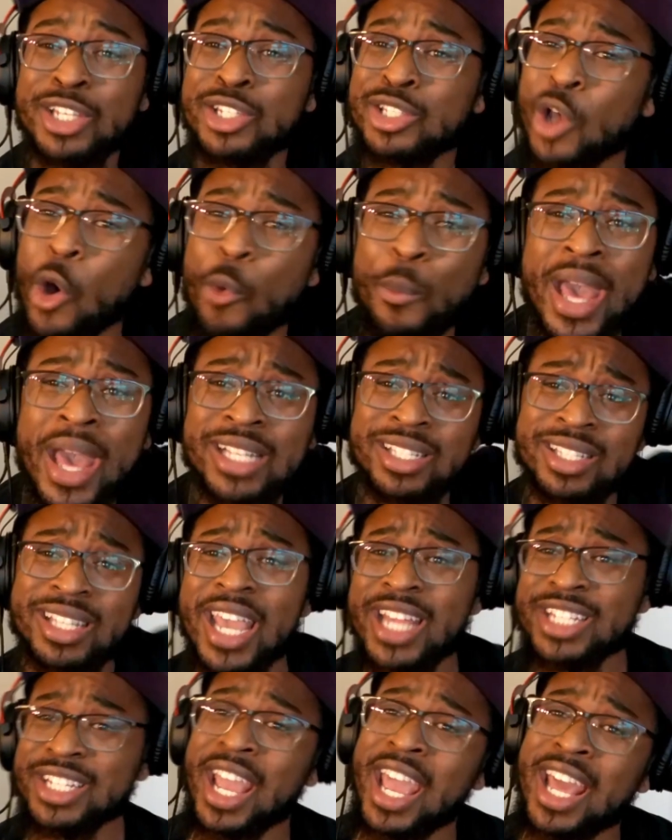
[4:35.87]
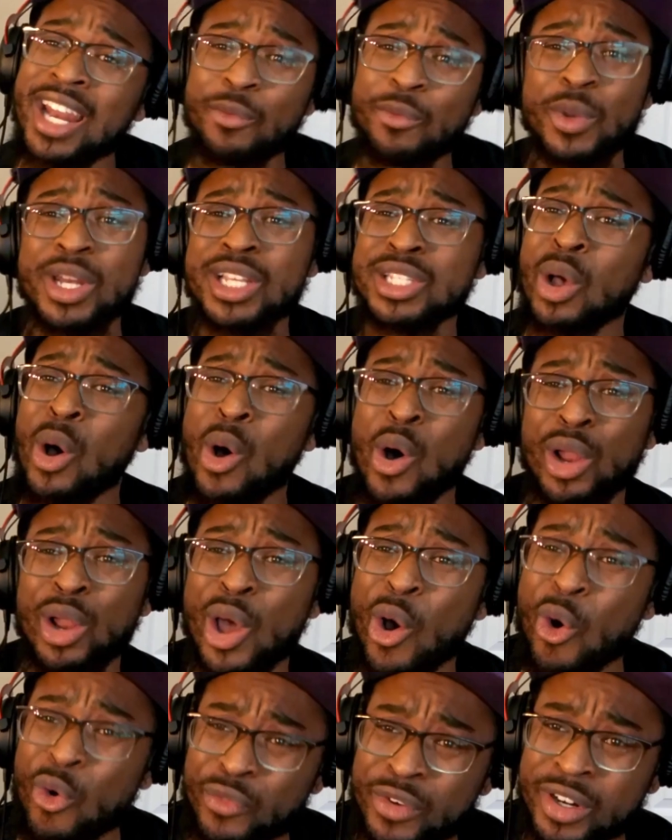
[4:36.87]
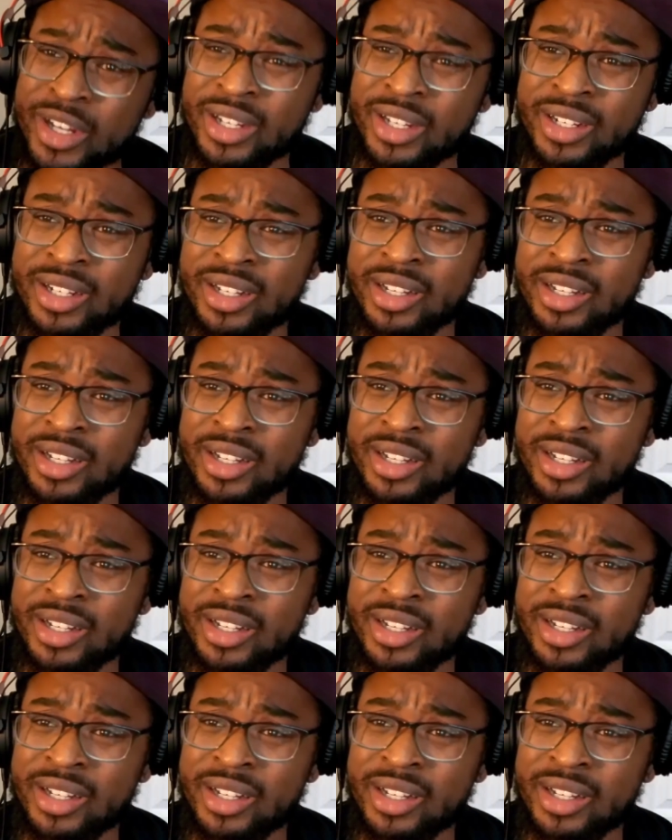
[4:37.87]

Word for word: go backstage and handle when it's all over?